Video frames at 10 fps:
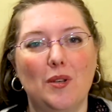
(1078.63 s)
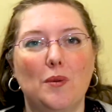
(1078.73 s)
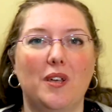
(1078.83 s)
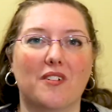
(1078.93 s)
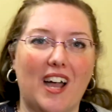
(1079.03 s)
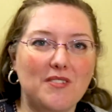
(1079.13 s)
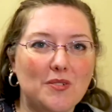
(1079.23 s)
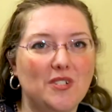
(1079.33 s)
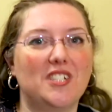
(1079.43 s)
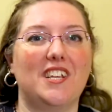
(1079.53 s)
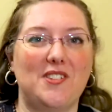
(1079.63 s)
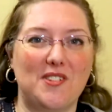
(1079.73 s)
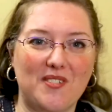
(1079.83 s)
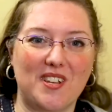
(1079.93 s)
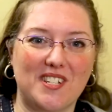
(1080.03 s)
We arrived at Uche's
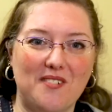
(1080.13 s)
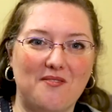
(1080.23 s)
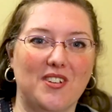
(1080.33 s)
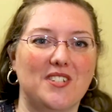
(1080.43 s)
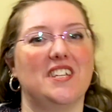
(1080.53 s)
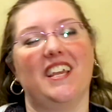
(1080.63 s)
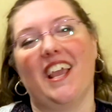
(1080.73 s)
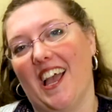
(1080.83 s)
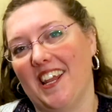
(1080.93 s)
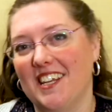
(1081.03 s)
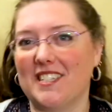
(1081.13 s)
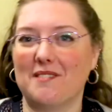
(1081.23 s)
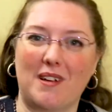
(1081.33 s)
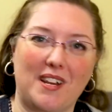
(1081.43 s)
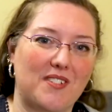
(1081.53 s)
university first, and he handed us
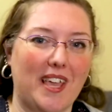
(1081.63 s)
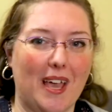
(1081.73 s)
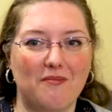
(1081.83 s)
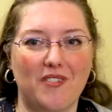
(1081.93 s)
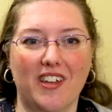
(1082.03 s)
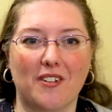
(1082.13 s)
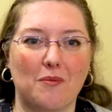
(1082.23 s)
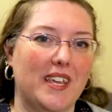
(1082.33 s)
some money for cab fare, and we